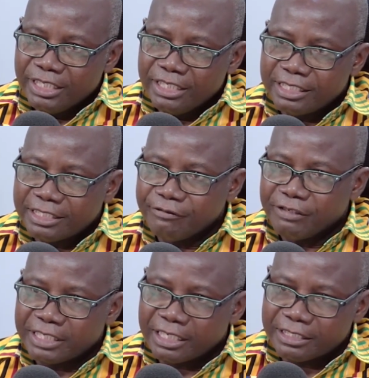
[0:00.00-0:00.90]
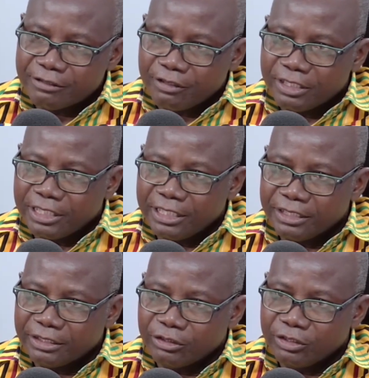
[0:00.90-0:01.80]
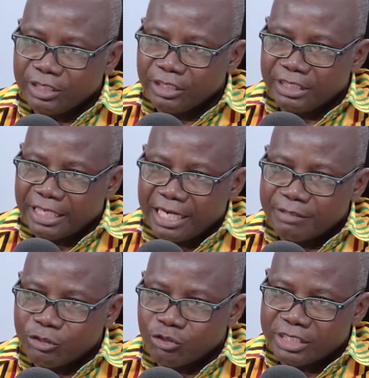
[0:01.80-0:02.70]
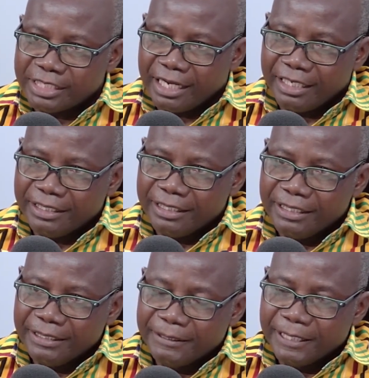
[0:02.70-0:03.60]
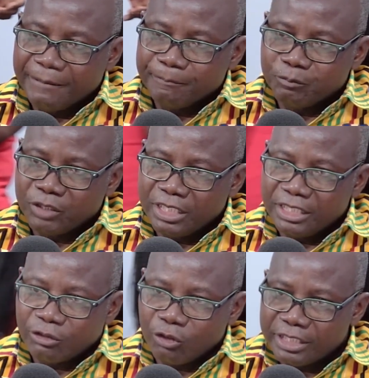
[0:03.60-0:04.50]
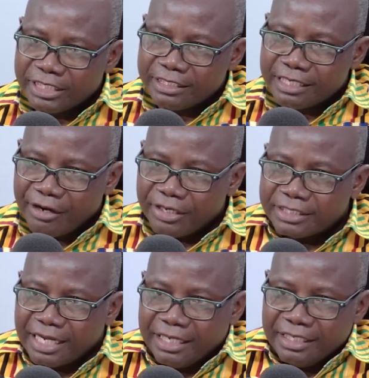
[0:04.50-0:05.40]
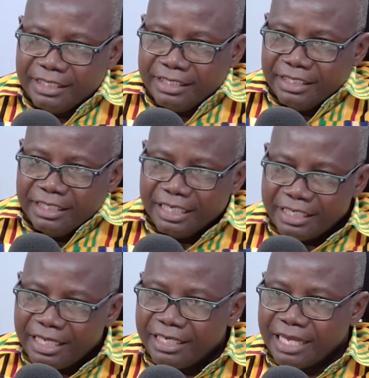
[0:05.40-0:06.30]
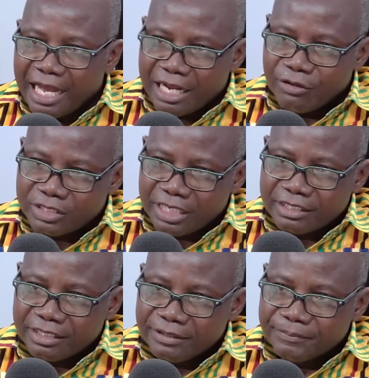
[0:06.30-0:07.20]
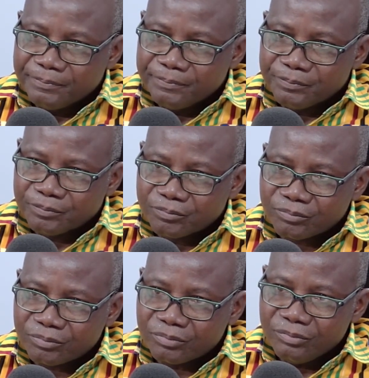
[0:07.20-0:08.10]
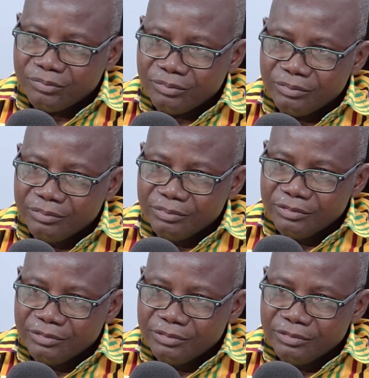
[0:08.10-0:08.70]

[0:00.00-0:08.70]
Is the chief executive and the administrator, the coordinating director, and the accountant. Is it difficult to make a withdrawal?